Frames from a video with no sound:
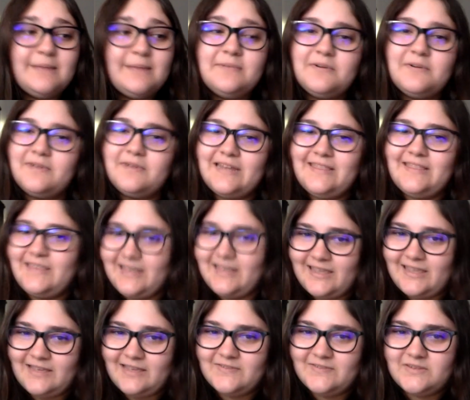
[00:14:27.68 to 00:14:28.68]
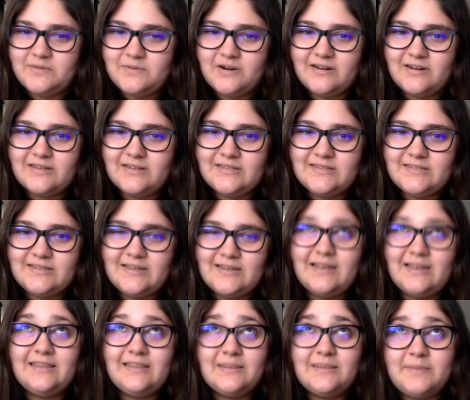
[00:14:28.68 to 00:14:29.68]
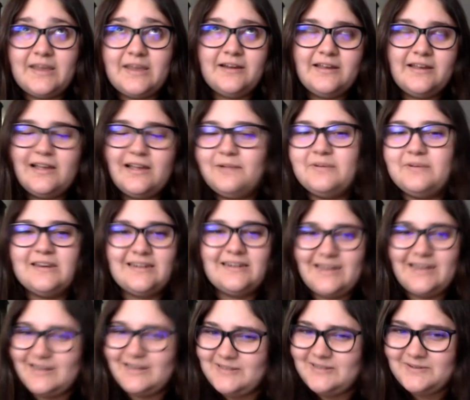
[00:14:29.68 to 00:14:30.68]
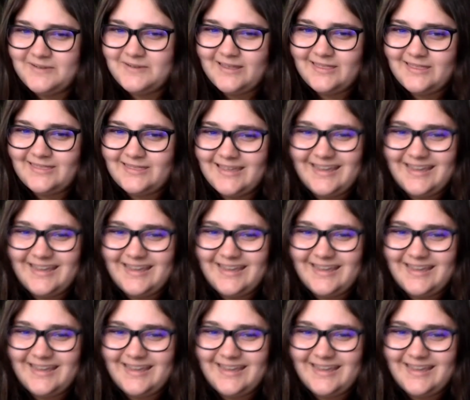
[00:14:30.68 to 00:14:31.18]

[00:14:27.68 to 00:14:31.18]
already thinking of some artists in the Bay Area I want to connect you with.